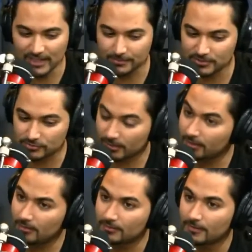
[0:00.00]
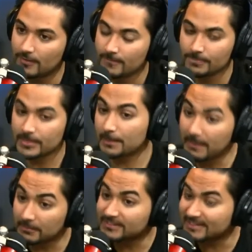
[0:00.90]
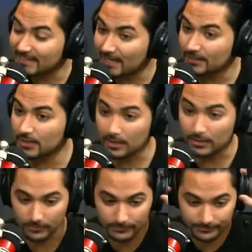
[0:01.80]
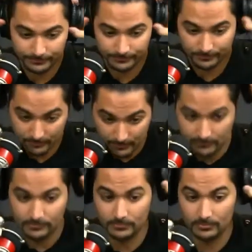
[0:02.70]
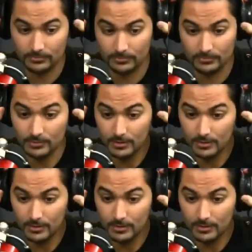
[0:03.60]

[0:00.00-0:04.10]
Jobs is real. I just thought like, people bo- did not. It was know. a bobblehead doll. I thought that was it.